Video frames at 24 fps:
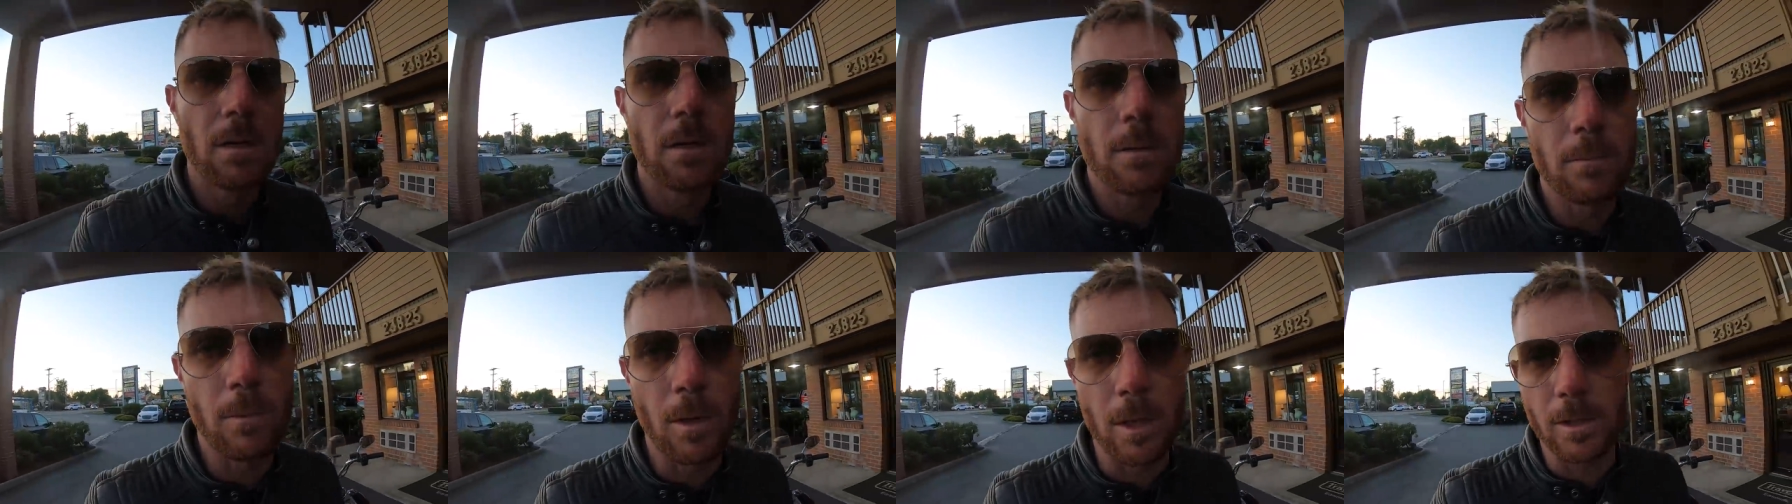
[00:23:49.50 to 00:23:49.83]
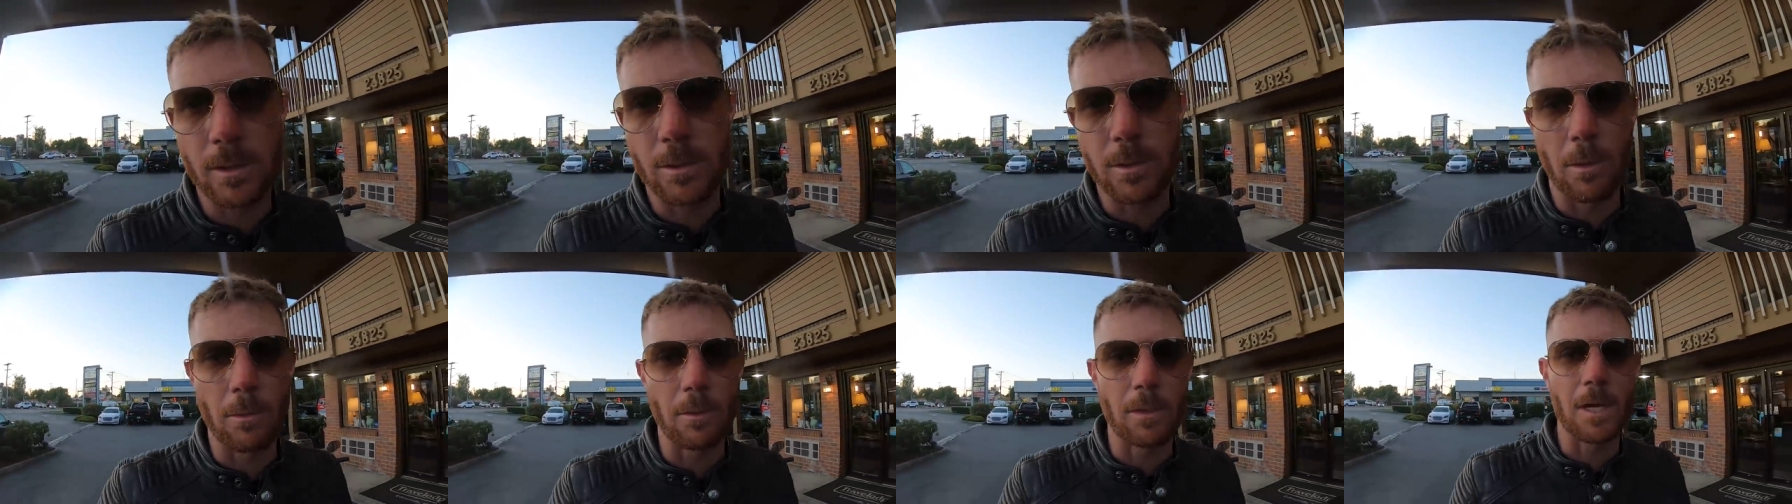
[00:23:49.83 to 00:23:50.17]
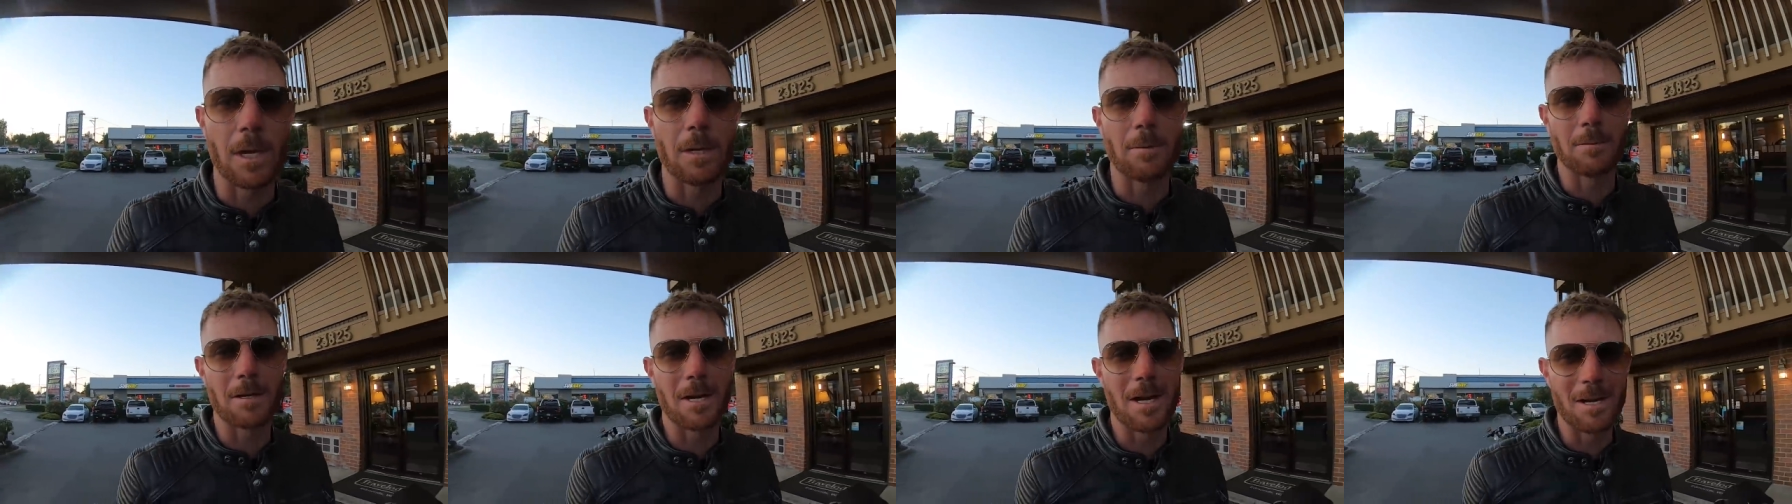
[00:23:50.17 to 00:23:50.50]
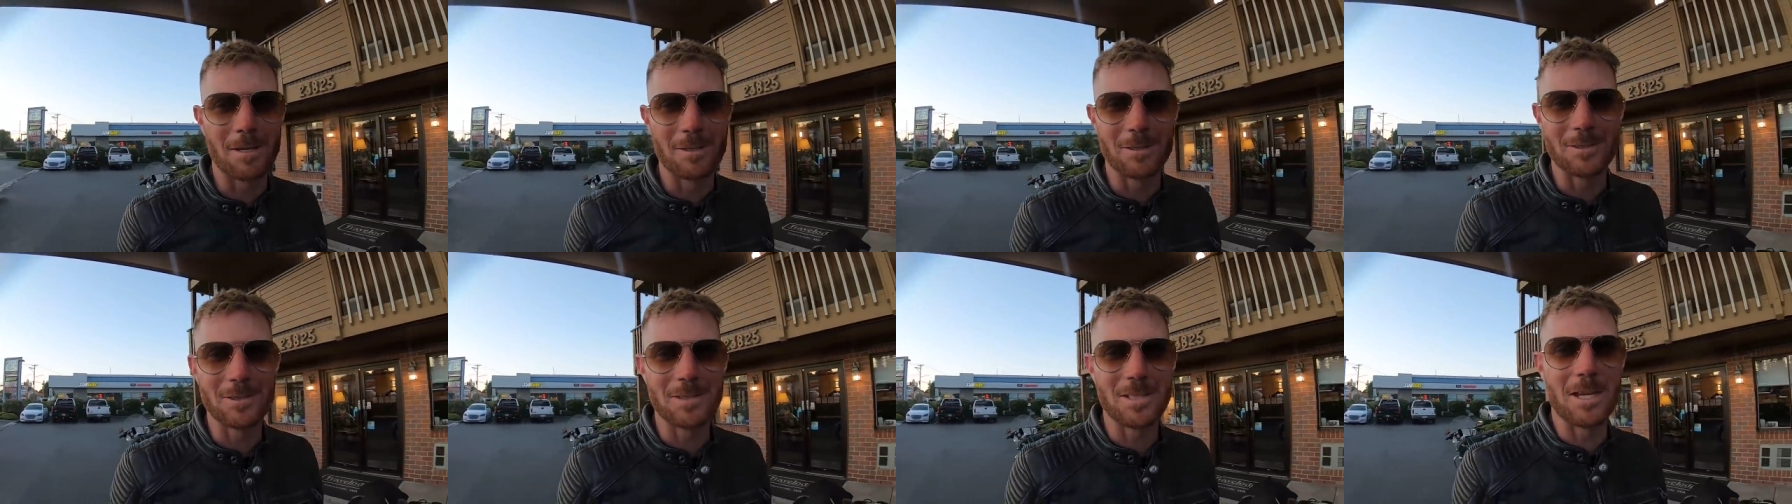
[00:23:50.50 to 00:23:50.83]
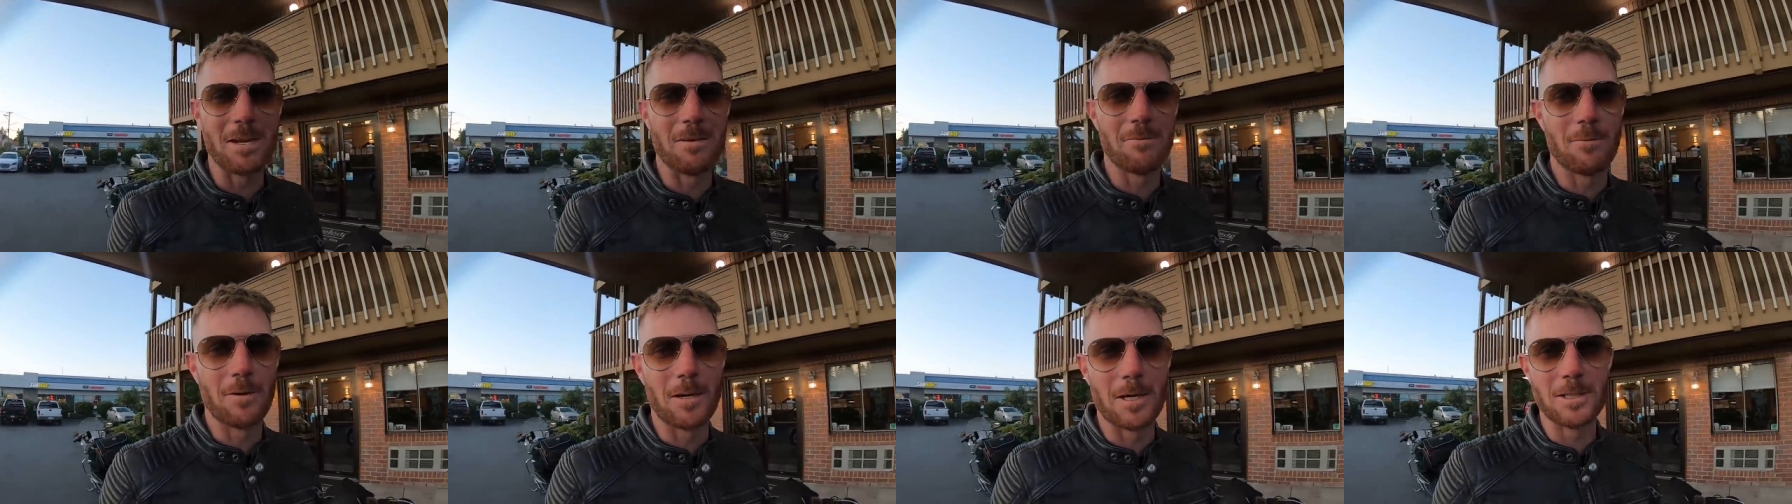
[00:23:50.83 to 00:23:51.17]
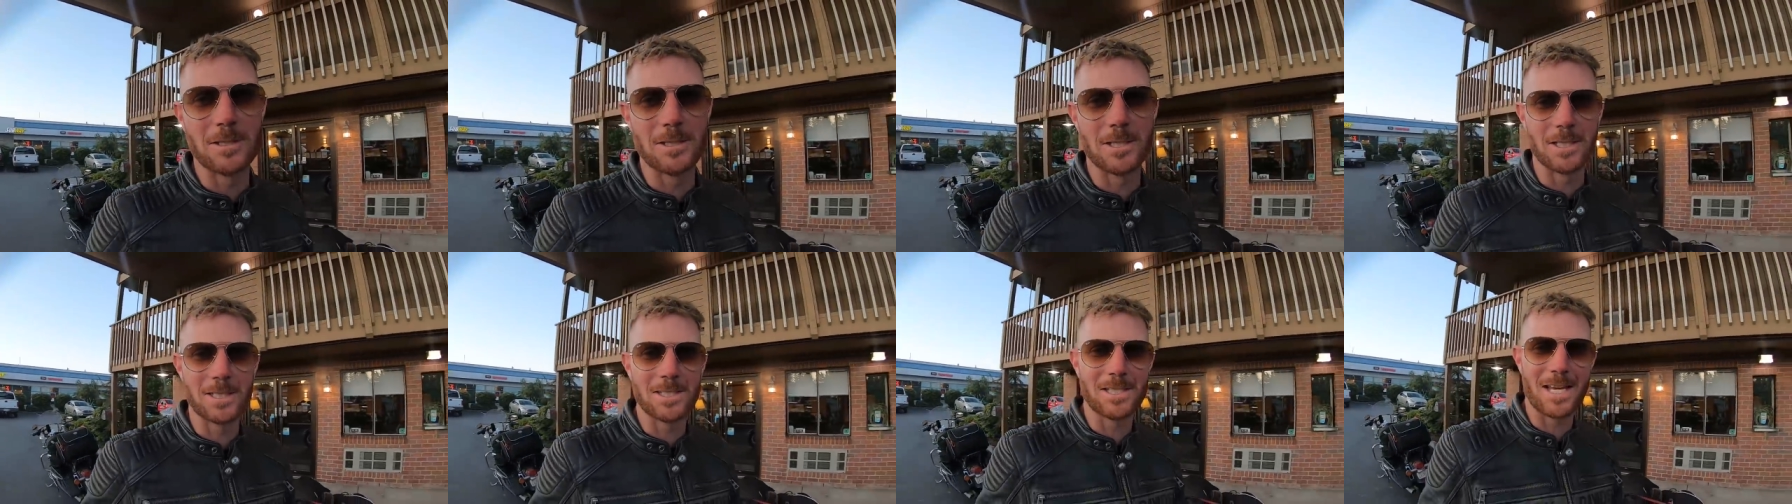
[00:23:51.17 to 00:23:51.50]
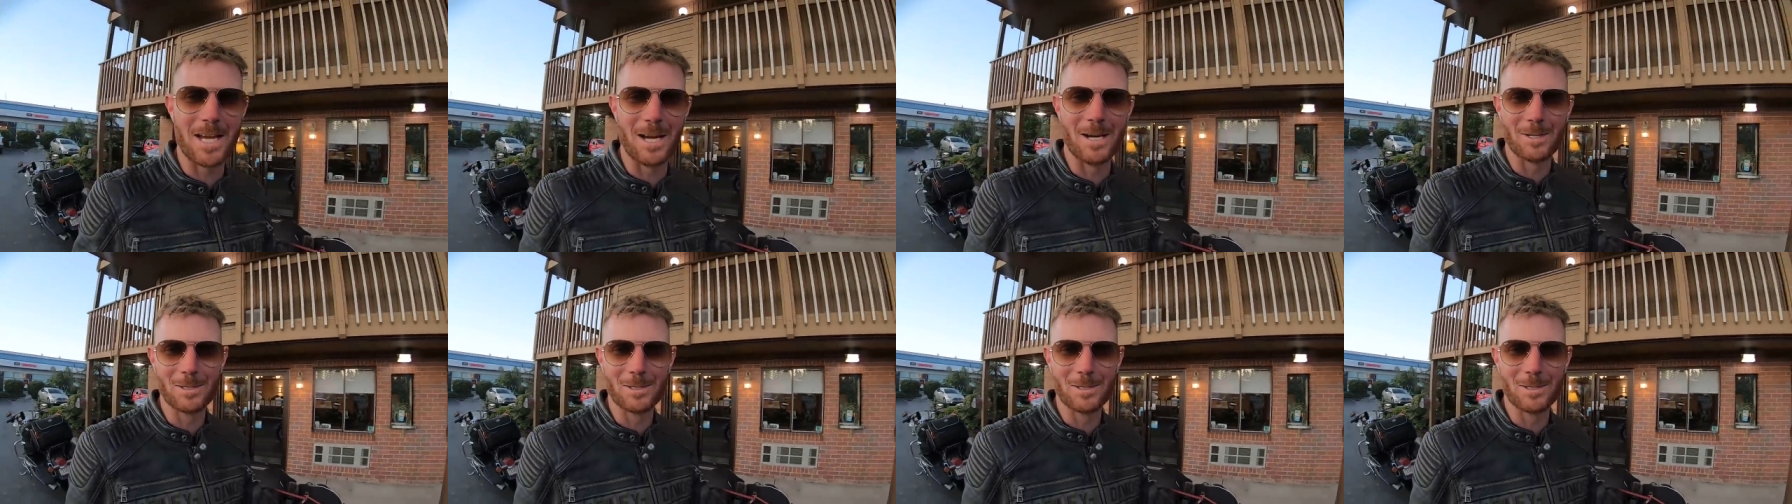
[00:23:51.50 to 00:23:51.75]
We might as well keep going to San Francisco.